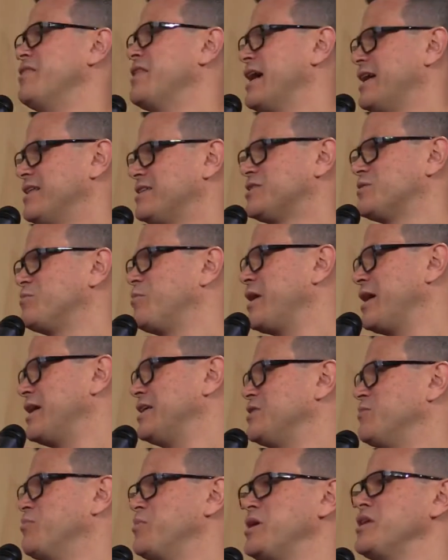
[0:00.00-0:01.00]
that
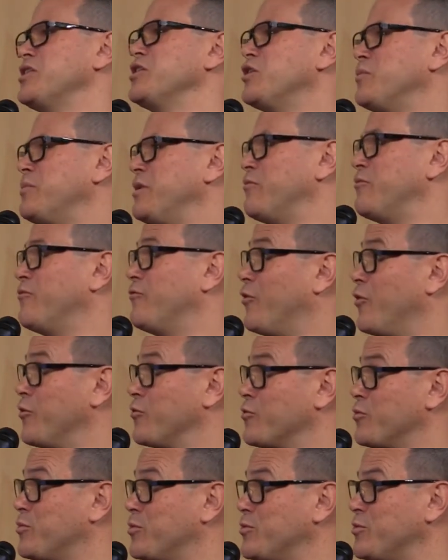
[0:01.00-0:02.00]
space. Be a little bit
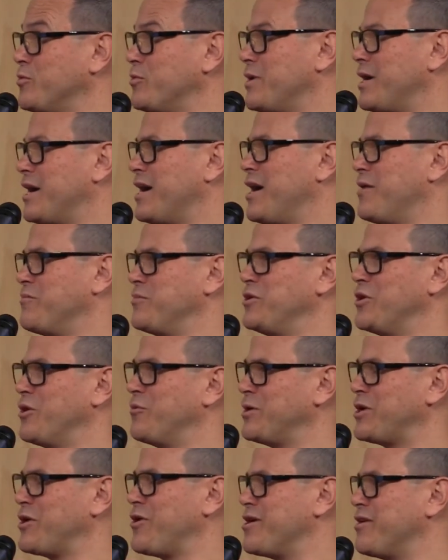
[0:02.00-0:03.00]
vulnerable.
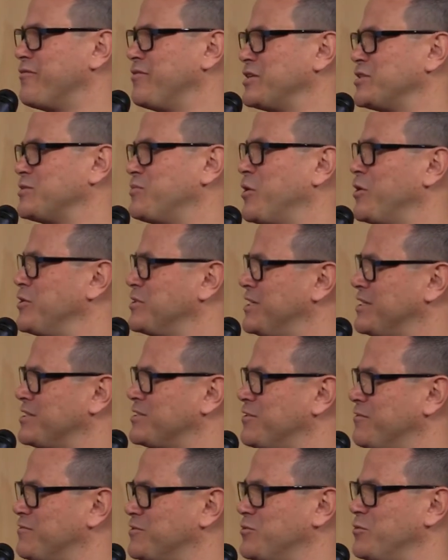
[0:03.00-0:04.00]
We kind of expose
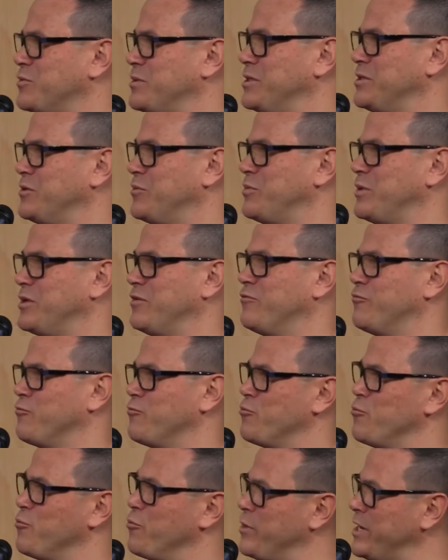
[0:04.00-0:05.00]
ourselves to a little bit of
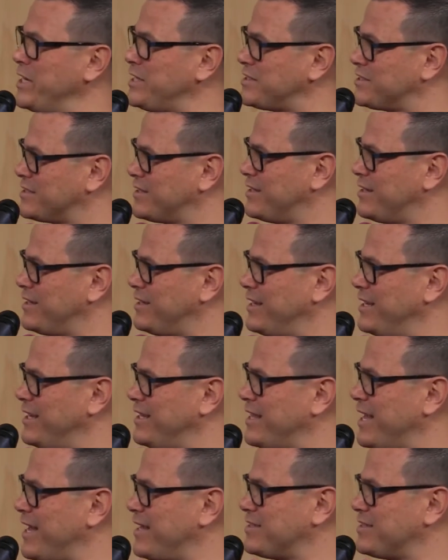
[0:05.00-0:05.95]
risk in that